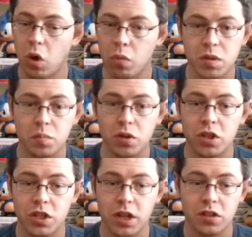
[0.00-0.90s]
Always
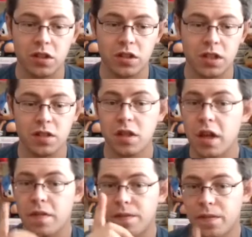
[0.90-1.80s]
appreciate it, and
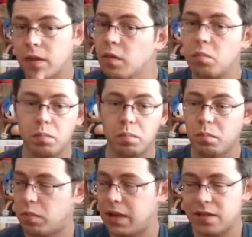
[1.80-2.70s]

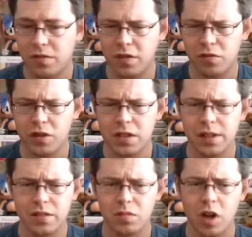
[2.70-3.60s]
please feel free
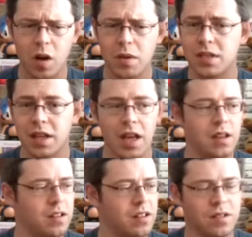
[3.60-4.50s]
to leave some comments.
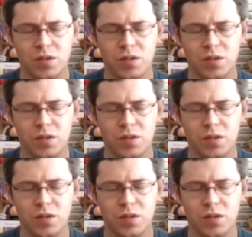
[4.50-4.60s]
Again,